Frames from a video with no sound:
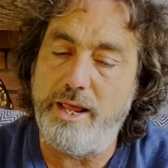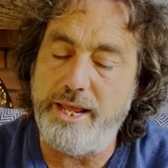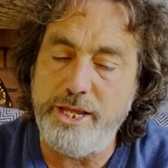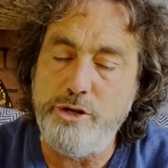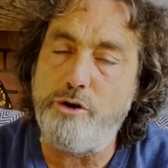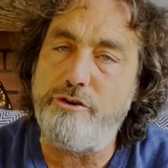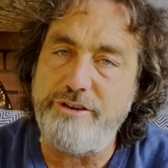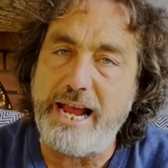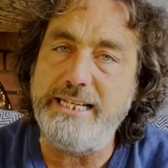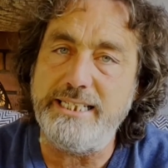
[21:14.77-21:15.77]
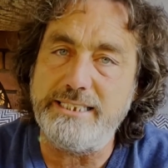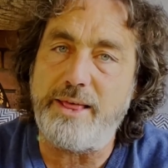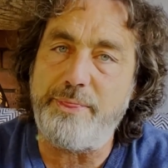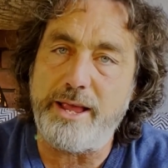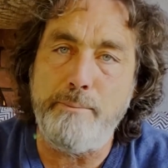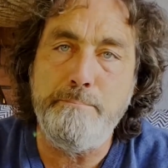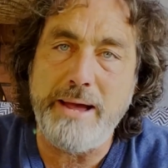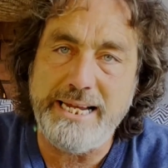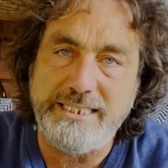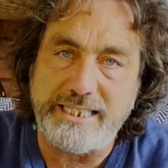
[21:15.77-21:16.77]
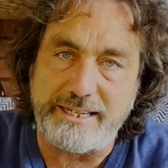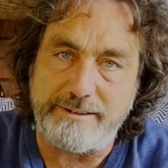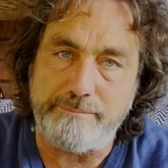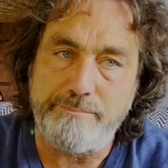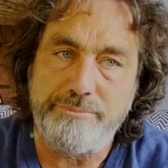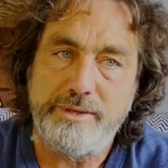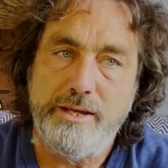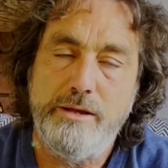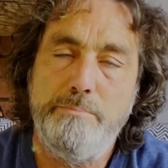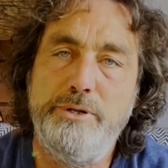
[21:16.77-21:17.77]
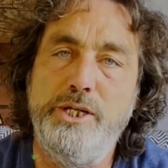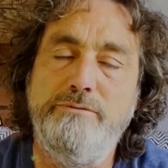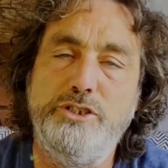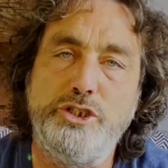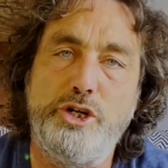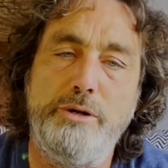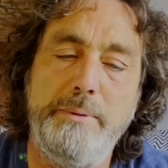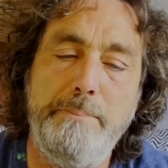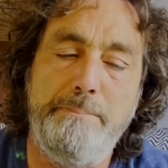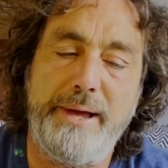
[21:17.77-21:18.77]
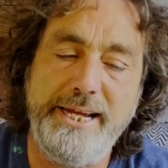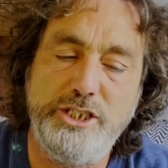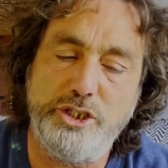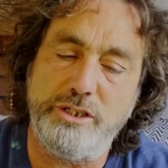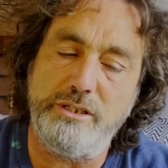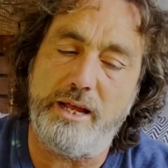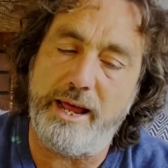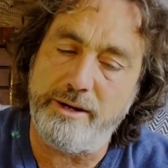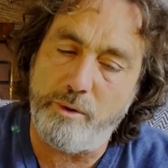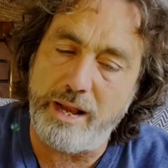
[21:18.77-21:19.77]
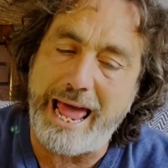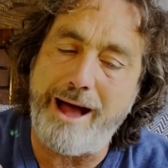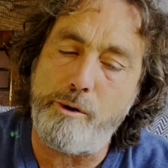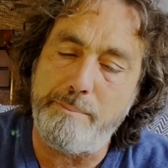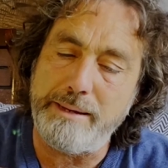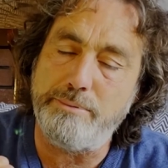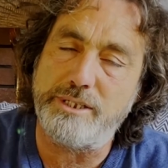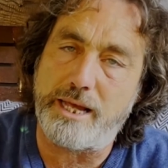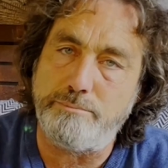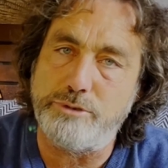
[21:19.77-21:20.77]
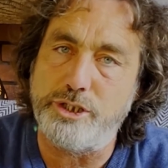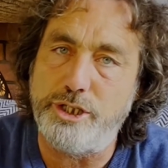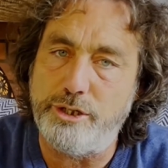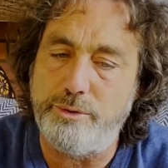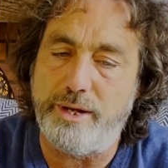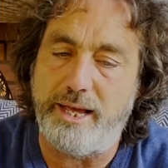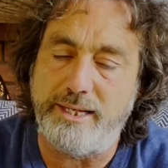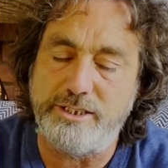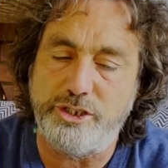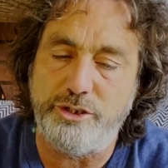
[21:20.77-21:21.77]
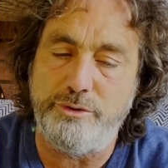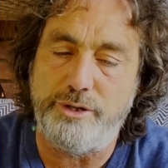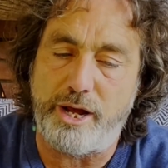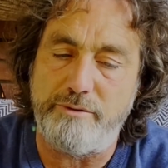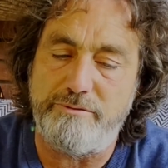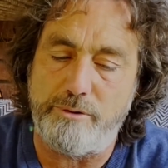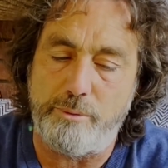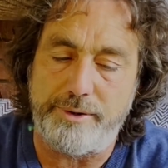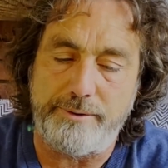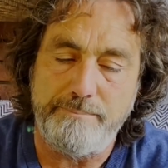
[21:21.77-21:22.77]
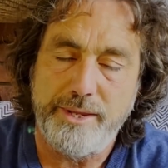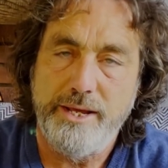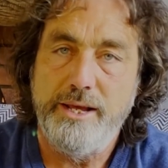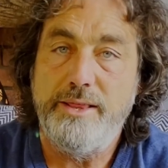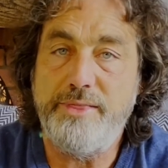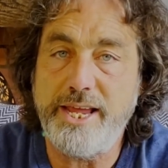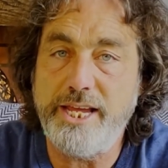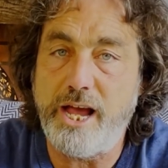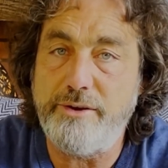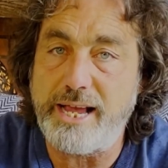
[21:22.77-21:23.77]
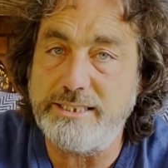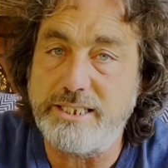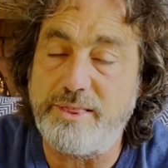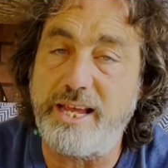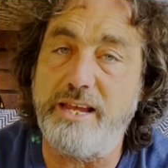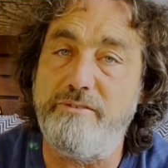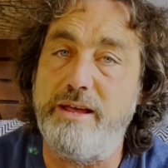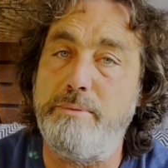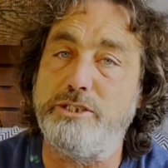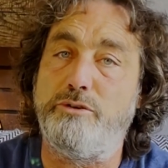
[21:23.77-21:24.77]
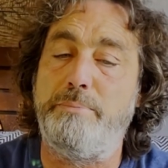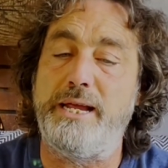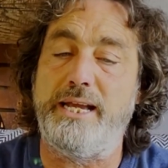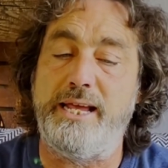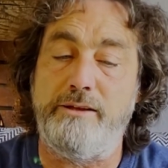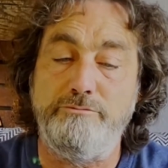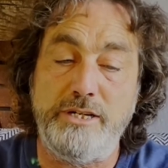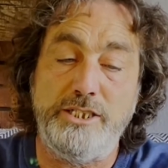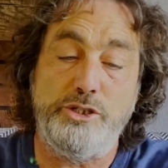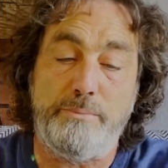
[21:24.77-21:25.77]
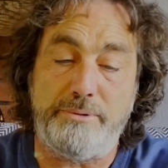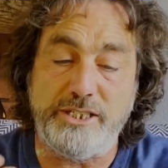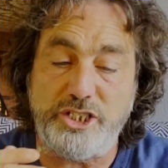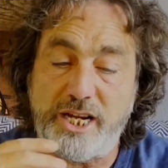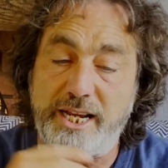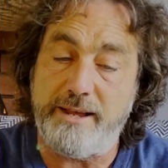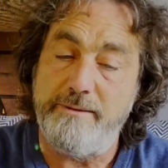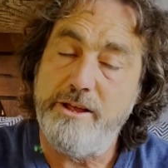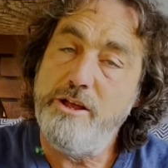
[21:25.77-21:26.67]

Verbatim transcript: you're creating something amazing, but you've just got to be patient and allow people to come to you as you go forward. There you go, Cancer. Thank you very much for being here. Really do appreciate it.